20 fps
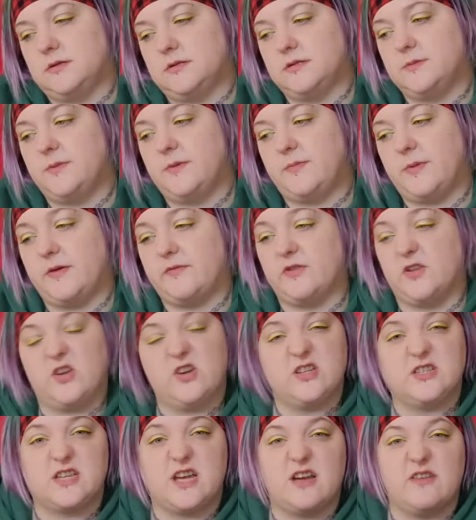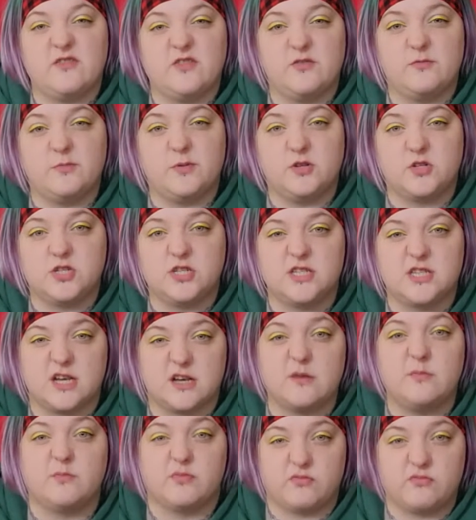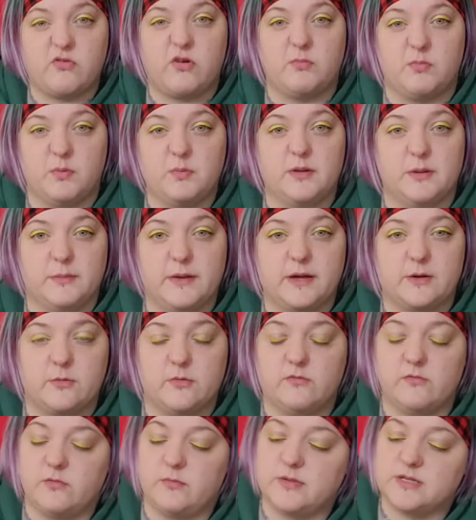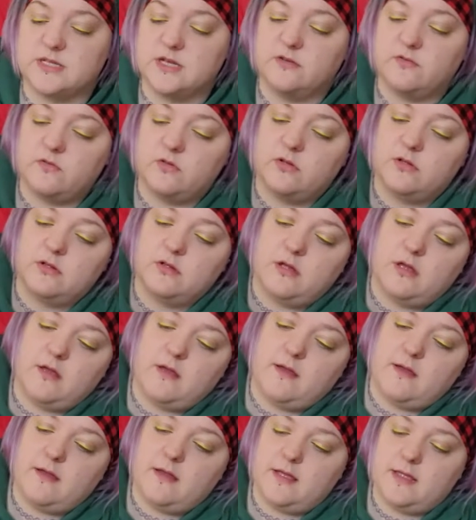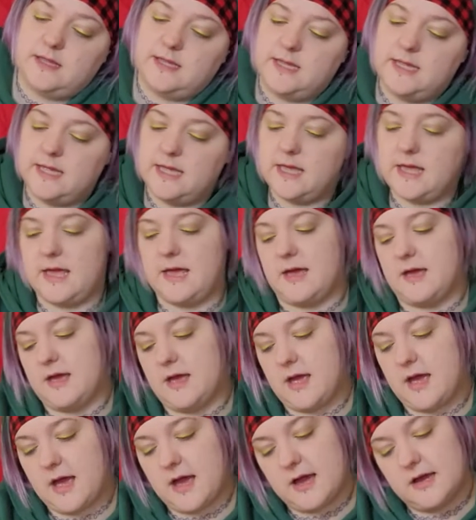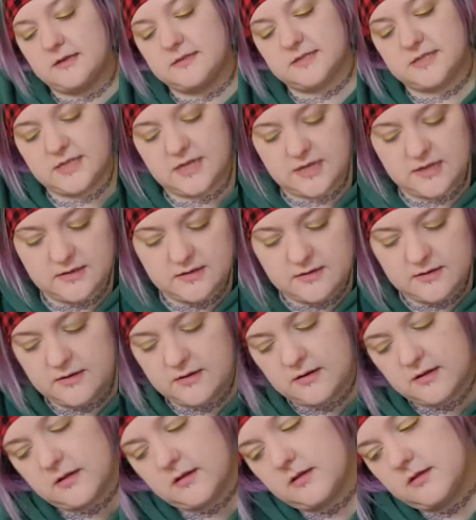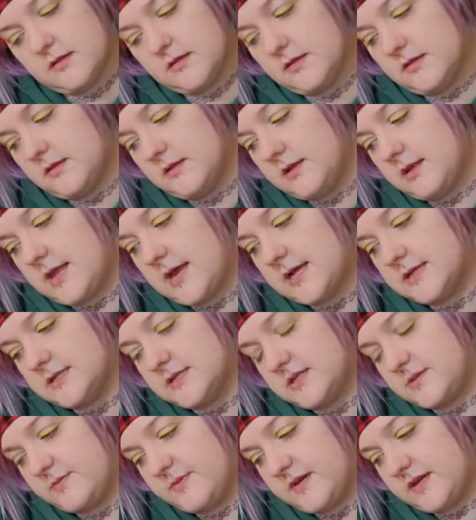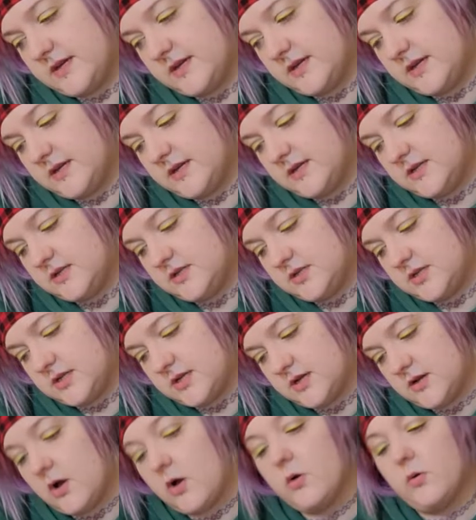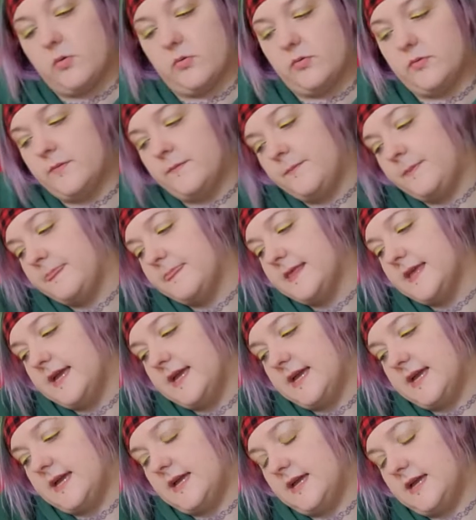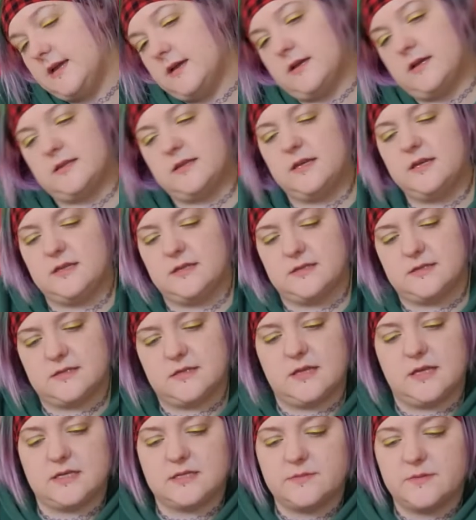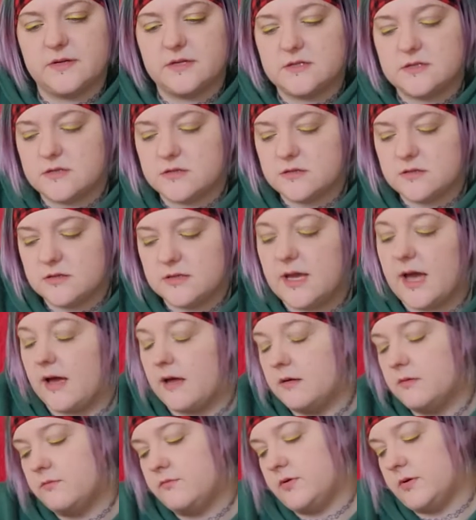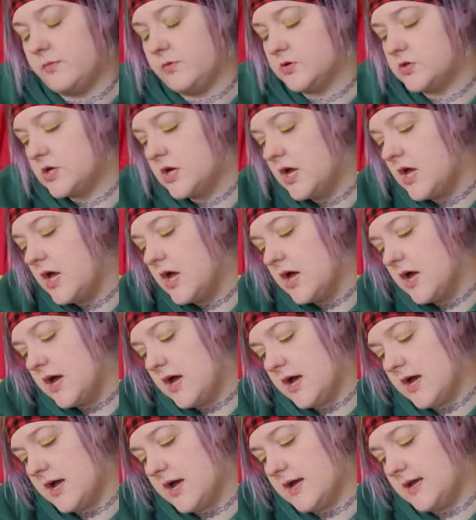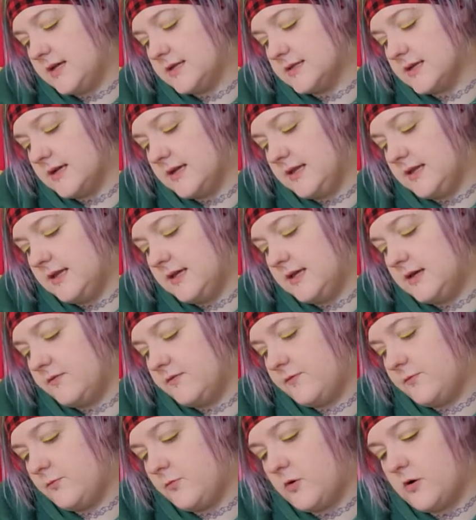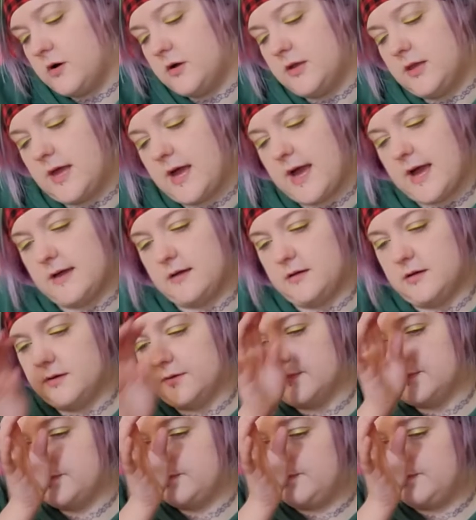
To be perfectly honest, I have enough plushies, I could probably make one for myself. And then the last page, oh, I think it's the last page. Yeah, pretty much. Is a leaf wall hanger.